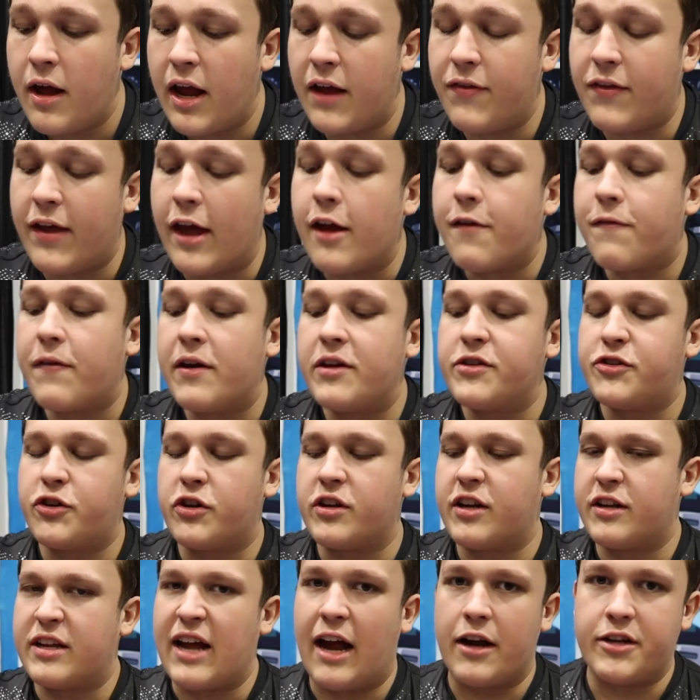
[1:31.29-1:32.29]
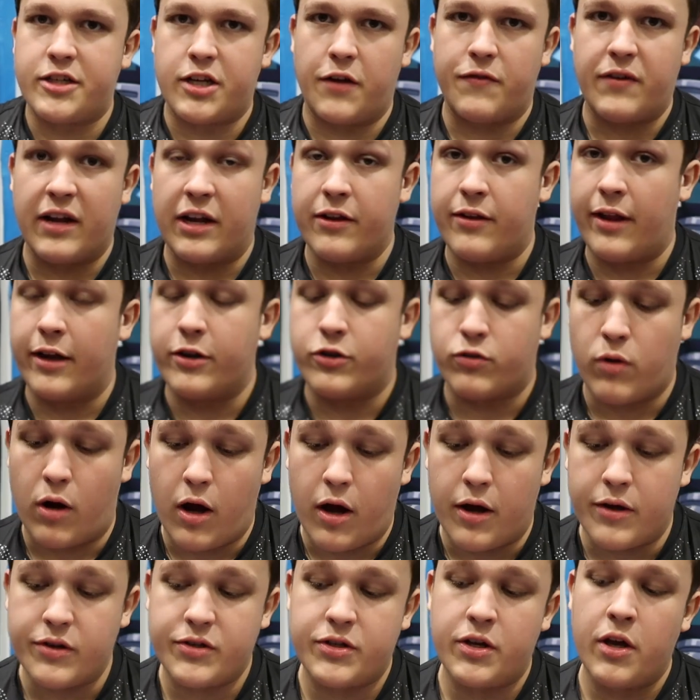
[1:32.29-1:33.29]
In the end phase you can cash stuff to get like
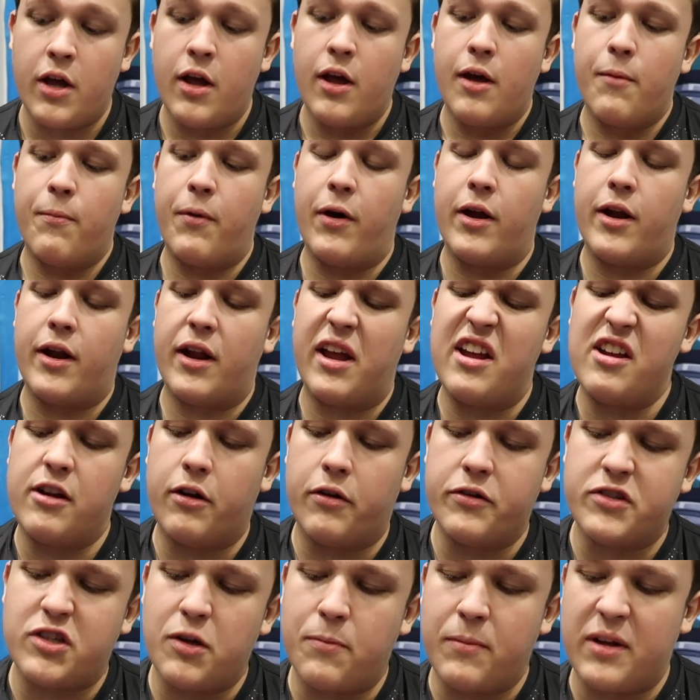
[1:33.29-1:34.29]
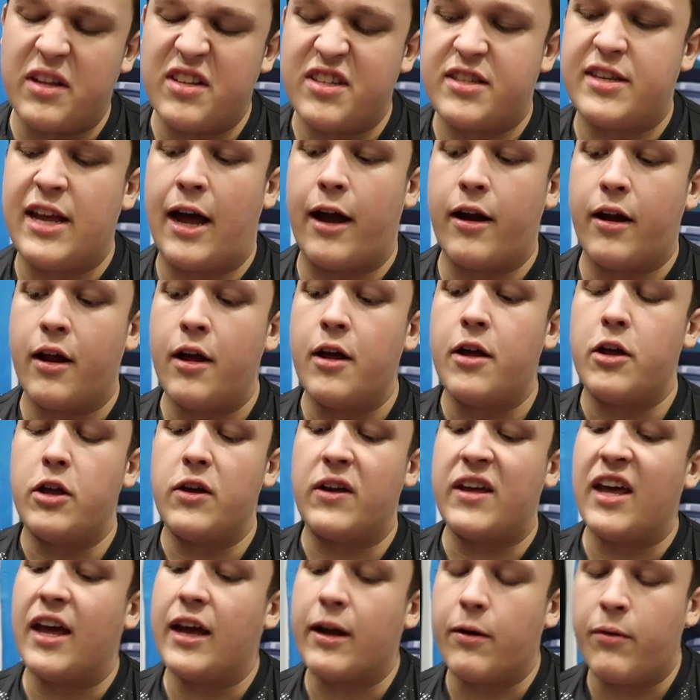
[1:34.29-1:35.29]
draws, but it also means that
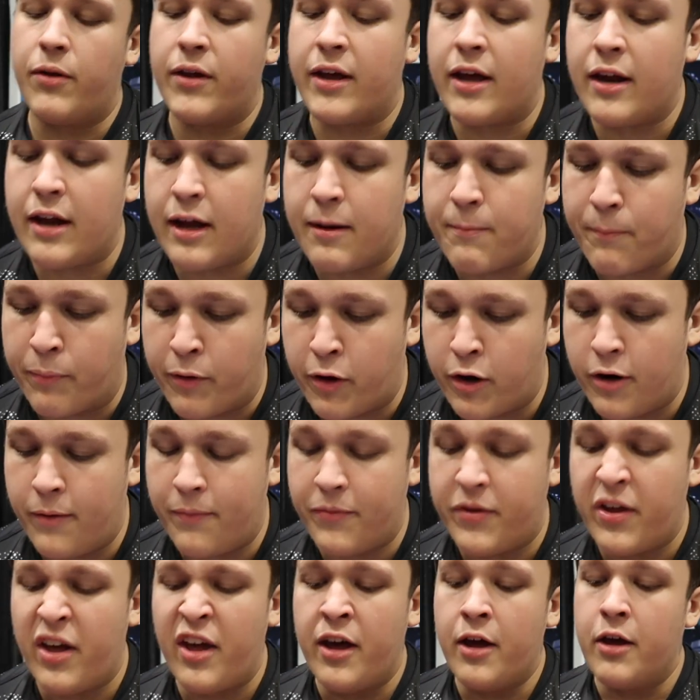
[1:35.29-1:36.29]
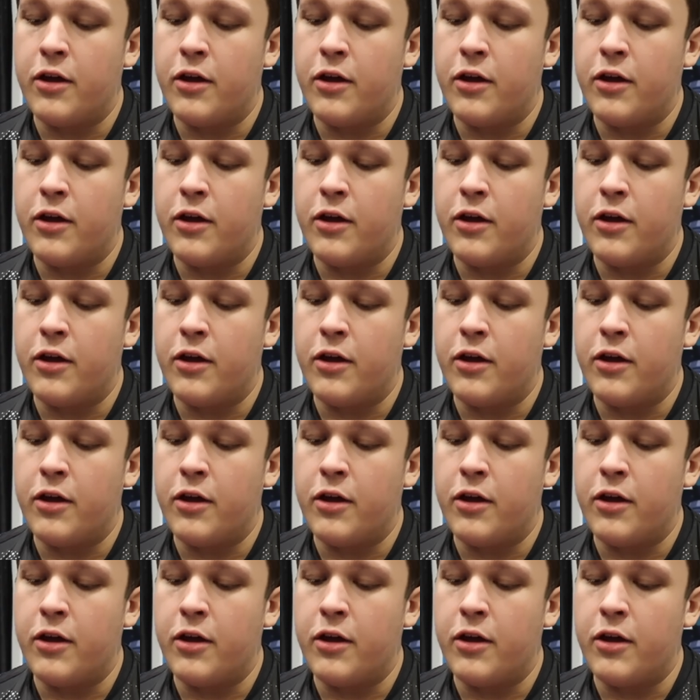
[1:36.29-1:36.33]
you can't really get imperm,